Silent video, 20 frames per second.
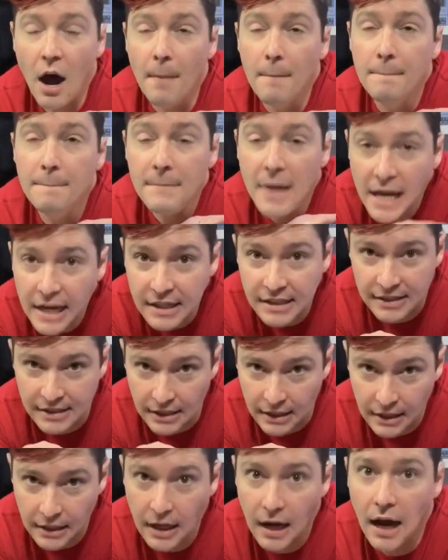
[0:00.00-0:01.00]

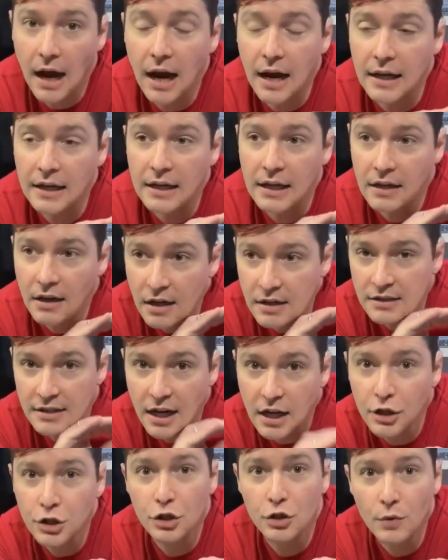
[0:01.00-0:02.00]
amazing. I cannot
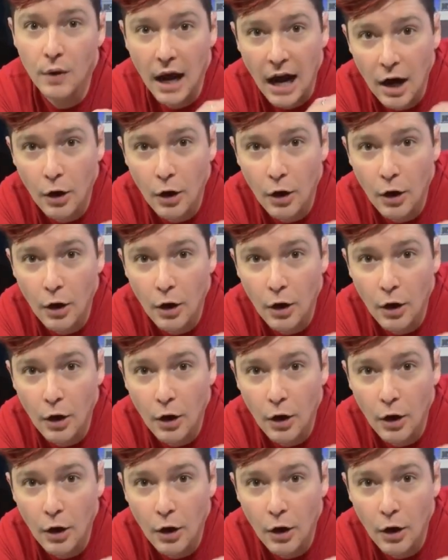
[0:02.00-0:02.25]
tell you